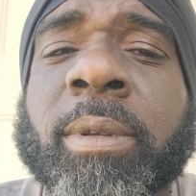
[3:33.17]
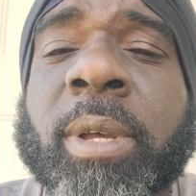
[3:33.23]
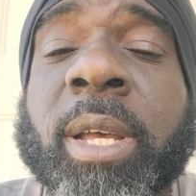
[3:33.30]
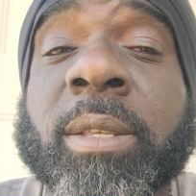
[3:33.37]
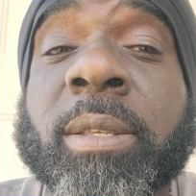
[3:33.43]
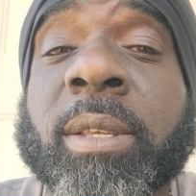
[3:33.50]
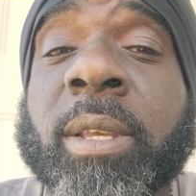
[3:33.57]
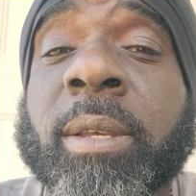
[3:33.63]
I
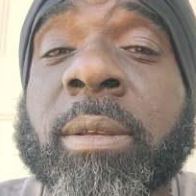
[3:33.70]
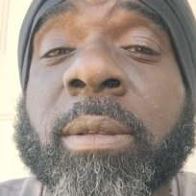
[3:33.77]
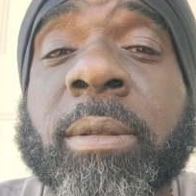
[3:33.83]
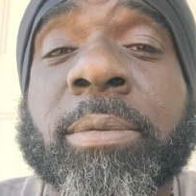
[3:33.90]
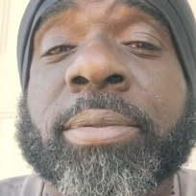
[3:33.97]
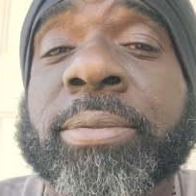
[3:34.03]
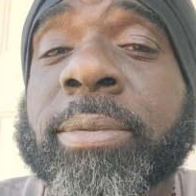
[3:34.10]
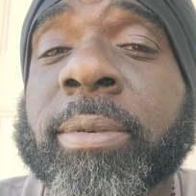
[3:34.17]
said,
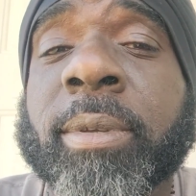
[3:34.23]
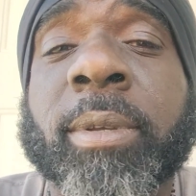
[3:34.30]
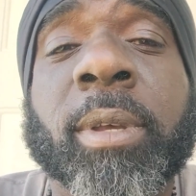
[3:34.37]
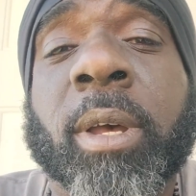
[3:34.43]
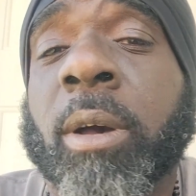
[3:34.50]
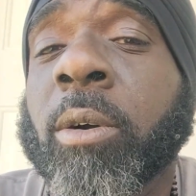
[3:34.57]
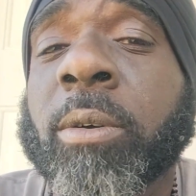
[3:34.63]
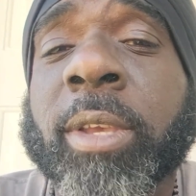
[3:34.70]

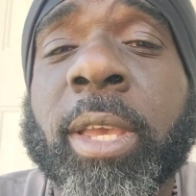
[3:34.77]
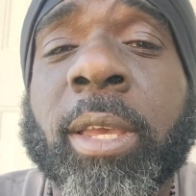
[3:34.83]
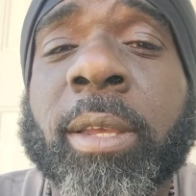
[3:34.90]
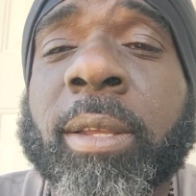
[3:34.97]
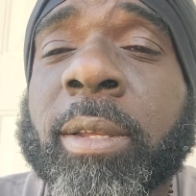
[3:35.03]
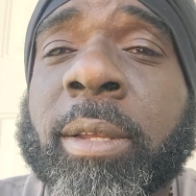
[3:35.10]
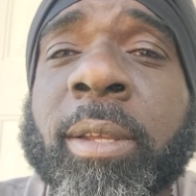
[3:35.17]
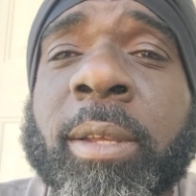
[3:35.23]
okay.
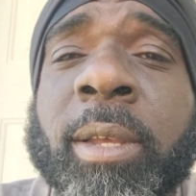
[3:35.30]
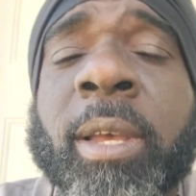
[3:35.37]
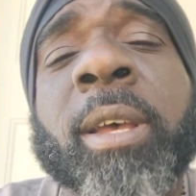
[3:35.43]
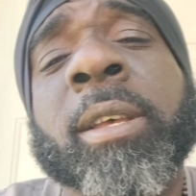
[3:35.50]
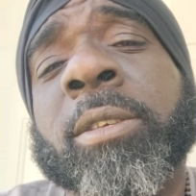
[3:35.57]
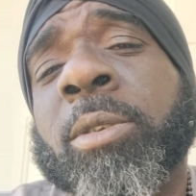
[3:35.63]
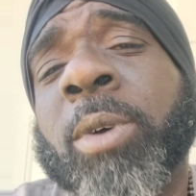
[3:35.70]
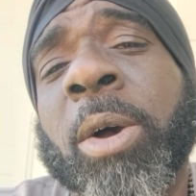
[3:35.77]

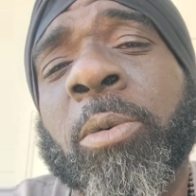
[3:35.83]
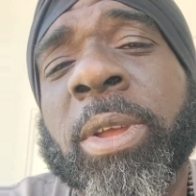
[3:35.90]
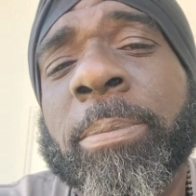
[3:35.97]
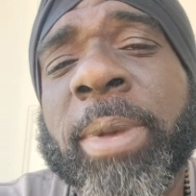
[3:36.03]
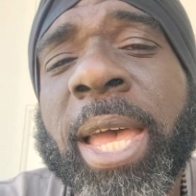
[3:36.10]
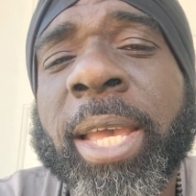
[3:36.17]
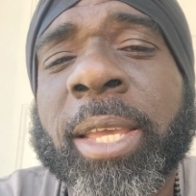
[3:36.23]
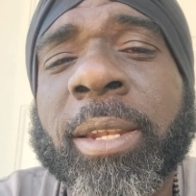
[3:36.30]
So I went
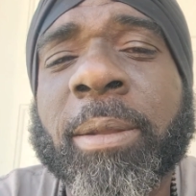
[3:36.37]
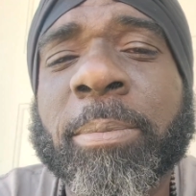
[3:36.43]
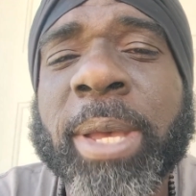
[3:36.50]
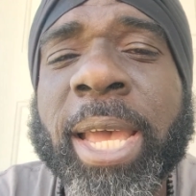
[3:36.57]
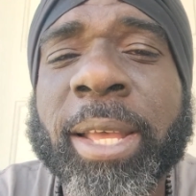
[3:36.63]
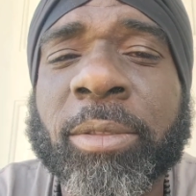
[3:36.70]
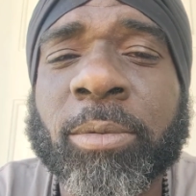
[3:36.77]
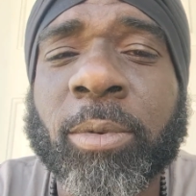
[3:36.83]
back in the
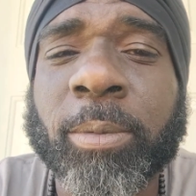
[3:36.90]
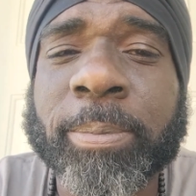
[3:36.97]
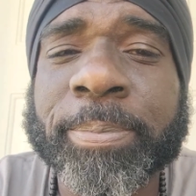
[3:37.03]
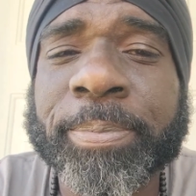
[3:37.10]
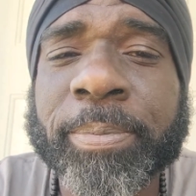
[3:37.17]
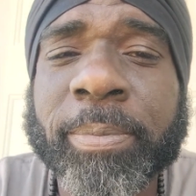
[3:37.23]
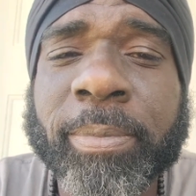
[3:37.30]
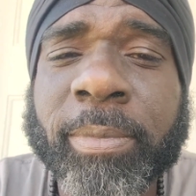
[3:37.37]
bathroom.
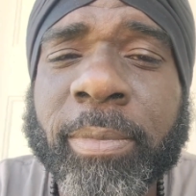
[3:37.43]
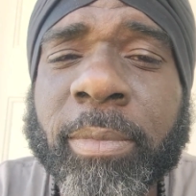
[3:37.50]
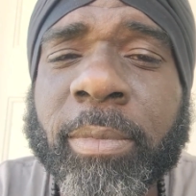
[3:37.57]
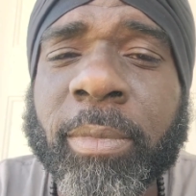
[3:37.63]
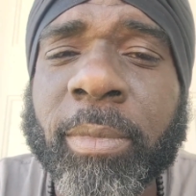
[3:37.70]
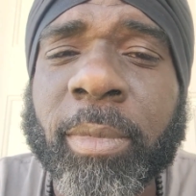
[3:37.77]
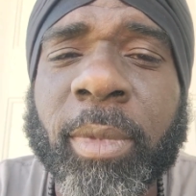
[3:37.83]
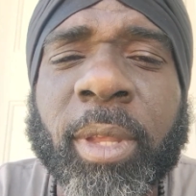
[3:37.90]

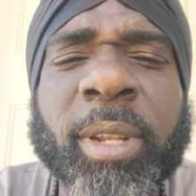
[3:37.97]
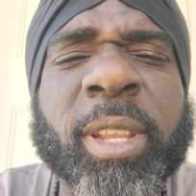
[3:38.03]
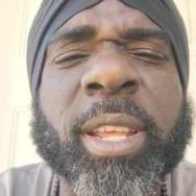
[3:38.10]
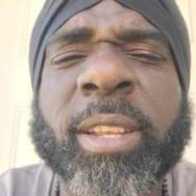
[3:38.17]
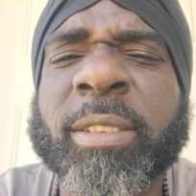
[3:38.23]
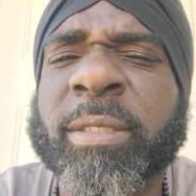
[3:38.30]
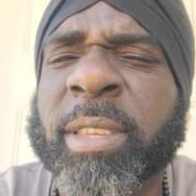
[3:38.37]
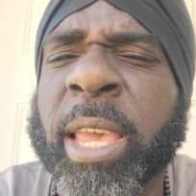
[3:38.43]

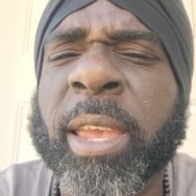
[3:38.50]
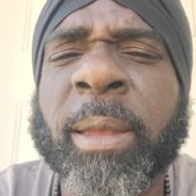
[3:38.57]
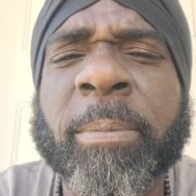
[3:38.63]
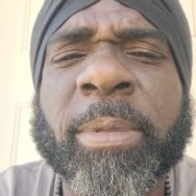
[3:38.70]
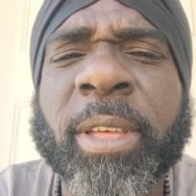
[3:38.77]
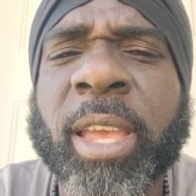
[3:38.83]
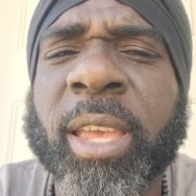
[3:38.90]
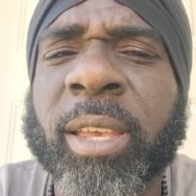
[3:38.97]
Did the same
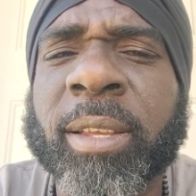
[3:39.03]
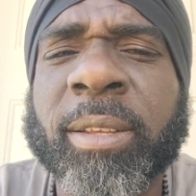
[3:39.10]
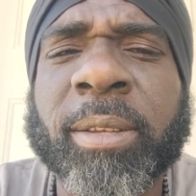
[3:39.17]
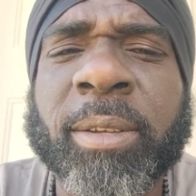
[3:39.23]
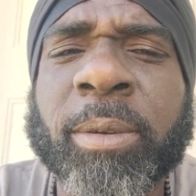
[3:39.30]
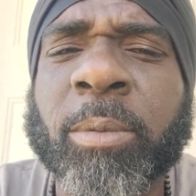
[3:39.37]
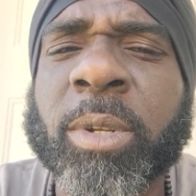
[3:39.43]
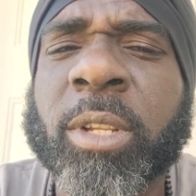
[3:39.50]
thing.
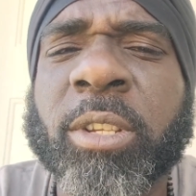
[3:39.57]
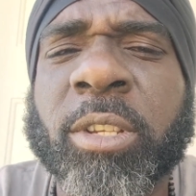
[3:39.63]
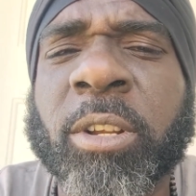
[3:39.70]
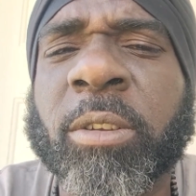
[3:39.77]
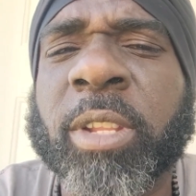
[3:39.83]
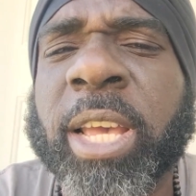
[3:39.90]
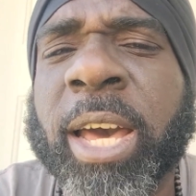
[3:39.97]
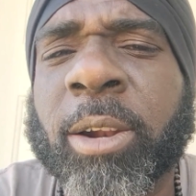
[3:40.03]
When the
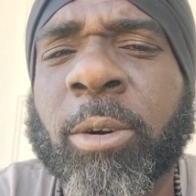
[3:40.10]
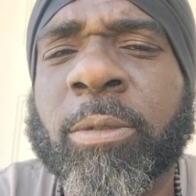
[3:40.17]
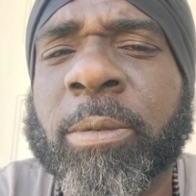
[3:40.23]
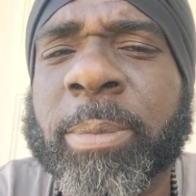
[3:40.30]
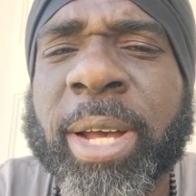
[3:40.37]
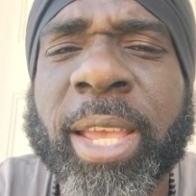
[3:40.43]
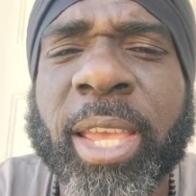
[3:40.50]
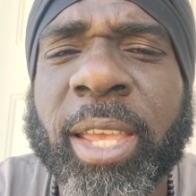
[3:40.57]
shirt got over
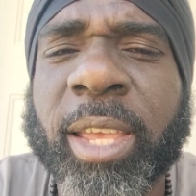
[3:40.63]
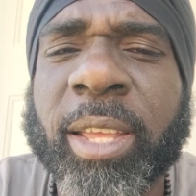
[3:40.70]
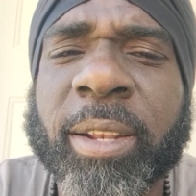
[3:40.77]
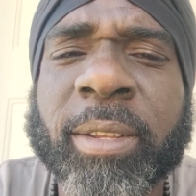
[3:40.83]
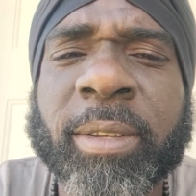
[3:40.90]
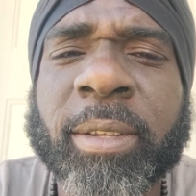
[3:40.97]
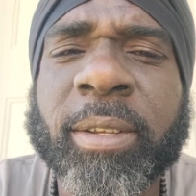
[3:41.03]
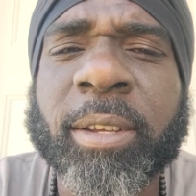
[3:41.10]
my head,
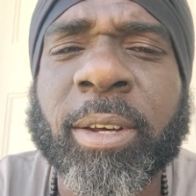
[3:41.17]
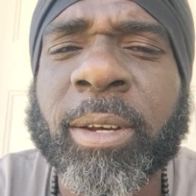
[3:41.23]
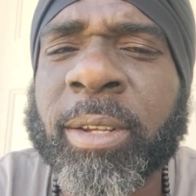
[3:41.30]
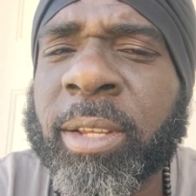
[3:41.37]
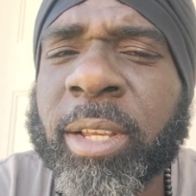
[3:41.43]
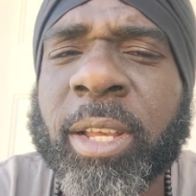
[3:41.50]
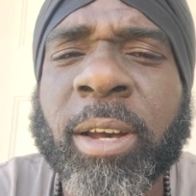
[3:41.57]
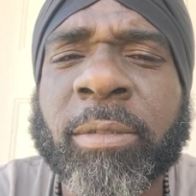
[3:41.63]

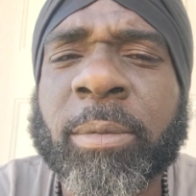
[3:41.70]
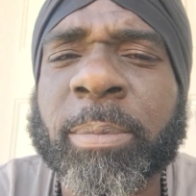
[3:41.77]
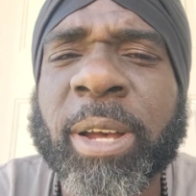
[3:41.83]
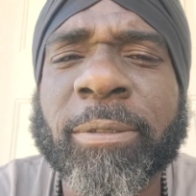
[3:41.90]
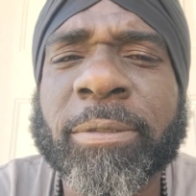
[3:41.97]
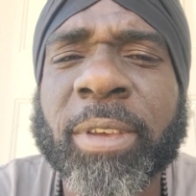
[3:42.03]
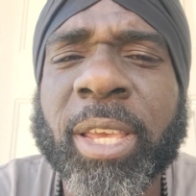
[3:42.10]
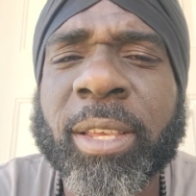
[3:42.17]
covered
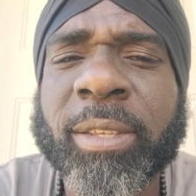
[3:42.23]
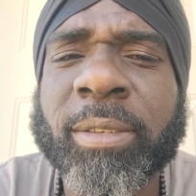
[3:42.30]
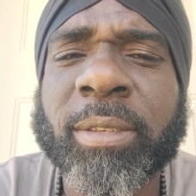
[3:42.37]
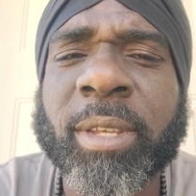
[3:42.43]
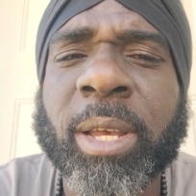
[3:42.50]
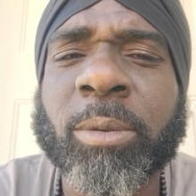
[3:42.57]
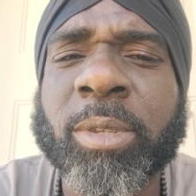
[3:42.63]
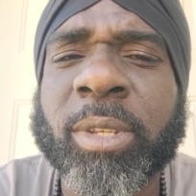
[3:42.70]
my face,
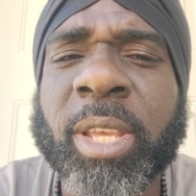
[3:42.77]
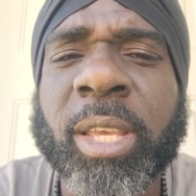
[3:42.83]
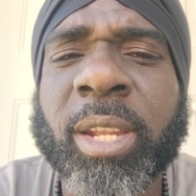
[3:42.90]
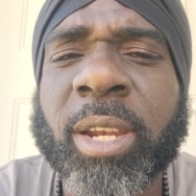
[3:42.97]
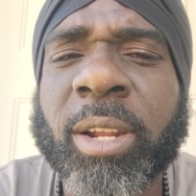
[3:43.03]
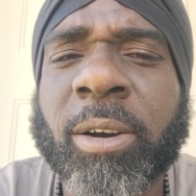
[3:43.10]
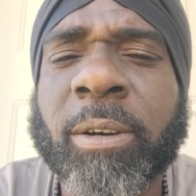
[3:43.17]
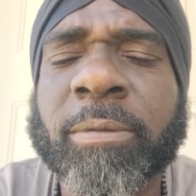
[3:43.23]
I was taking
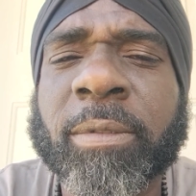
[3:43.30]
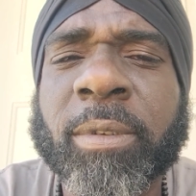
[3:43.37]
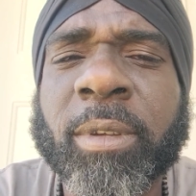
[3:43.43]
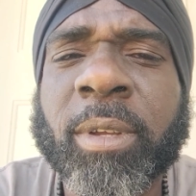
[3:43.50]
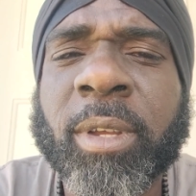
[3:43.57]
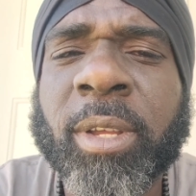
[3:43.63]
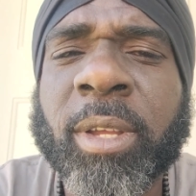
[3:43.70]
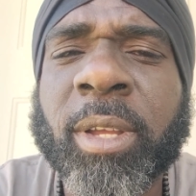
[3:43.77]
it off,
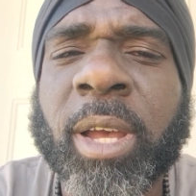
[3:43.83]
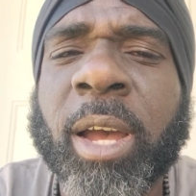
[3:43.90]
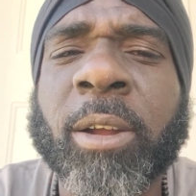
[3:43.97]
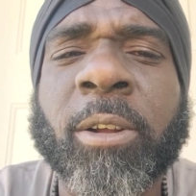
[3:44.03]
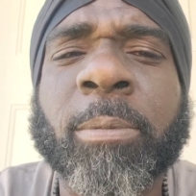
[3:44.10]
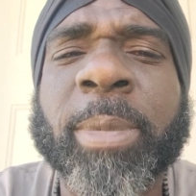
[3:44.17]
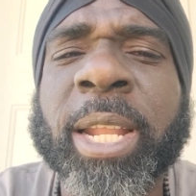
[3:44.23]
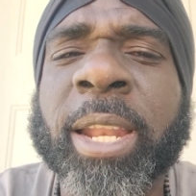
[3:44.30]
I
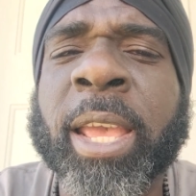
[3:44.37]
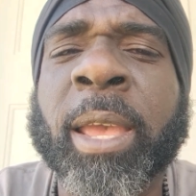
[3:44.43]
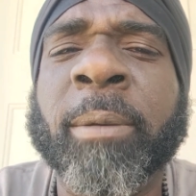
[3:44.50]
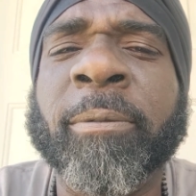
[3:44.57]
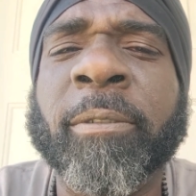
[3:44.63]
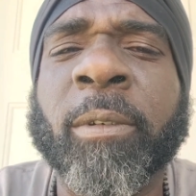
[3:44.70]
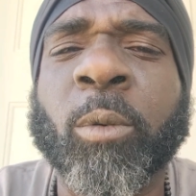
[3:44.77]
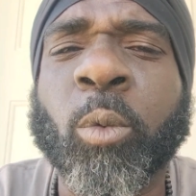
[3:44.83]
heard my
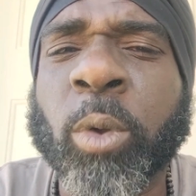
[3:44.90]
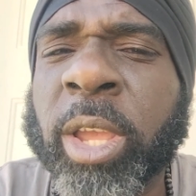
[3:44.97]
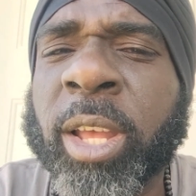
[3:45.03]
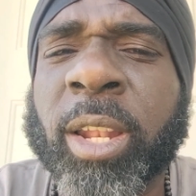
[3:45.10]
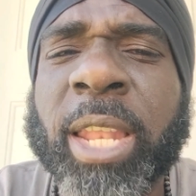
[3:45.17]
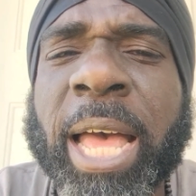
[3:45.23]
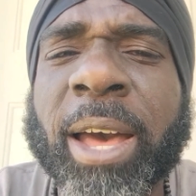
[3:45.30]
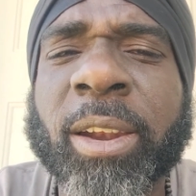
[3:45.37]
name
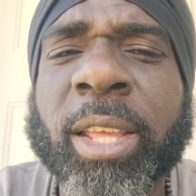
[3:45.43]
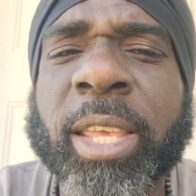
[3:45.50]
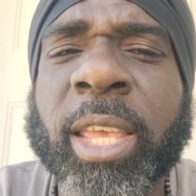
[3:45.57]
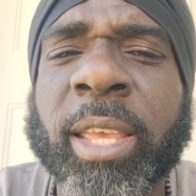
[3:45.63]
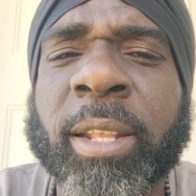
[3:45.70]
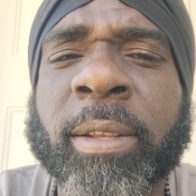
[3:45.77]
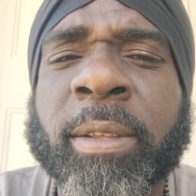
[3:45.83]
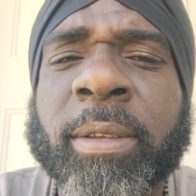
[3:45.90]
real loud
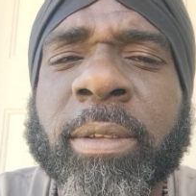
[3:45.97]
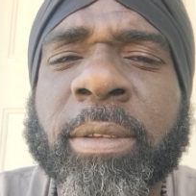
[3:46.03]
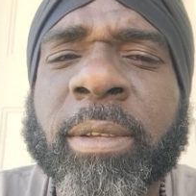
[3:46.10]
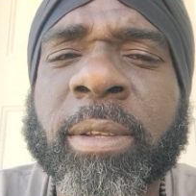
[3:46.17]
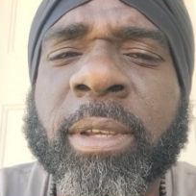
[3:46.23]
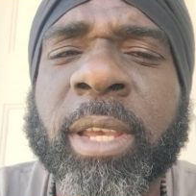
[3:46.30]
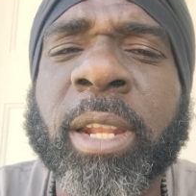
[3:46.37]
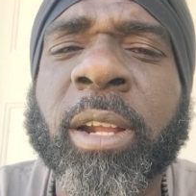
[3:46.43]
again
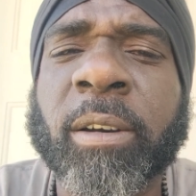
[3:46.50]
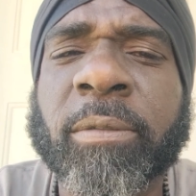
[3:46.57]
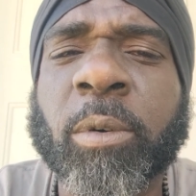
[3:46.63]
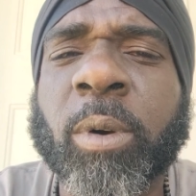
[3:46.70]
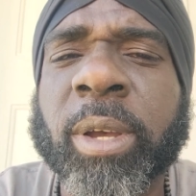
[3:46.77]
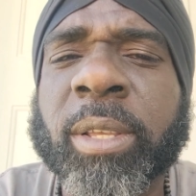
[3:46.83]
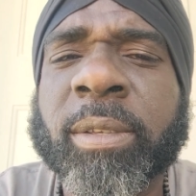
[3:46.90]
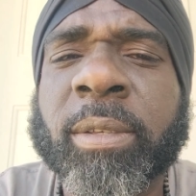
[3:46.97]
in her
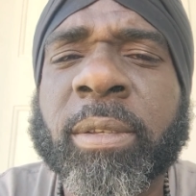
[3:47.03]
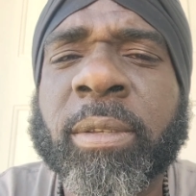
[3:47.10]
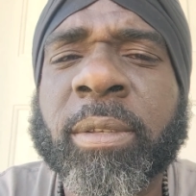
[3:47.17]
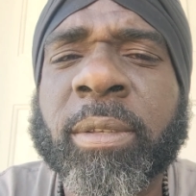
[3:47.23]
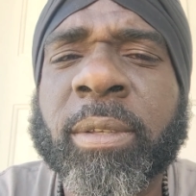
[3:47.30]
voice.